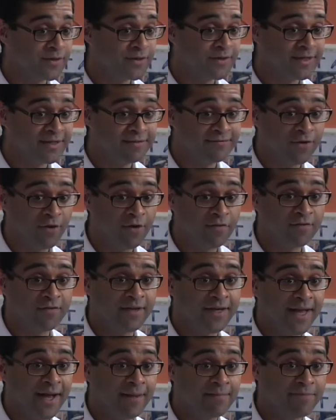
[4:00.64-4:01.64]
were involved
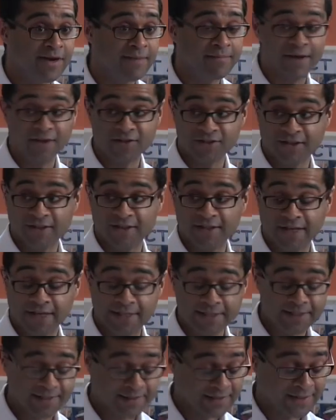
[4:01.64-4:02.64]
in the Camp Breadbasket
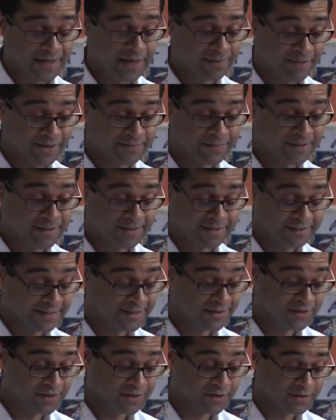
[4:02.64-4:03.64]
case, and the Camp Breadbasket
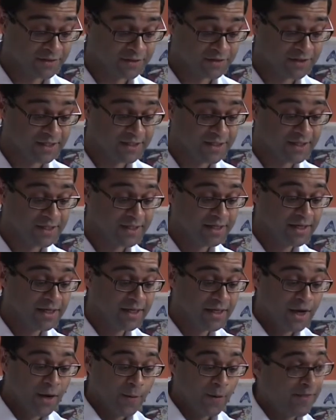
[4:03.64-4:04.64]
incidents,
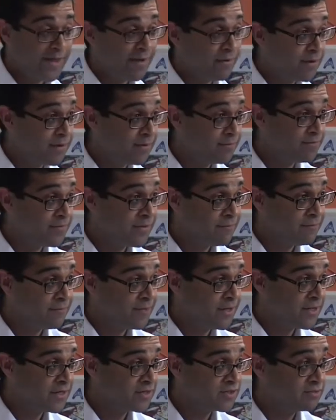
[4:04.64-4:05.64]
where they
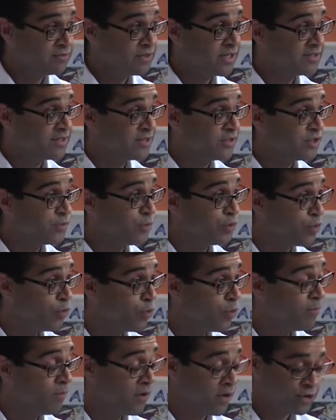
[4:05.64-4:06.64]
were subjected to a
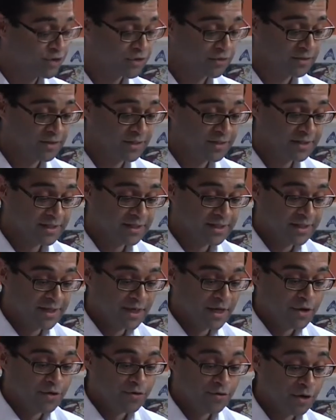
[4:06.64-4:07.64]
court-martial,
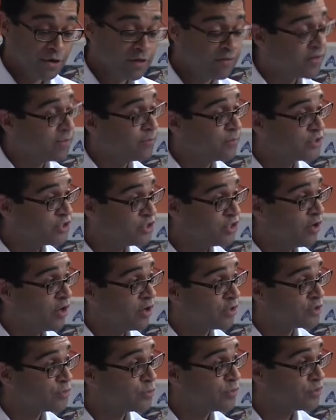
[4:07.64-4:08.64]
none of them was
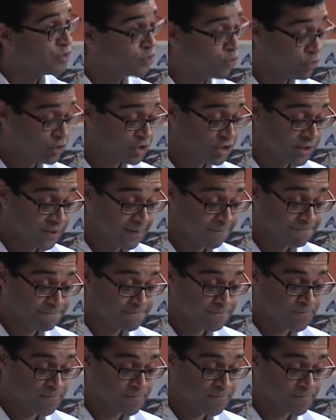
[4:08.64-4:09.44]
charged with torture.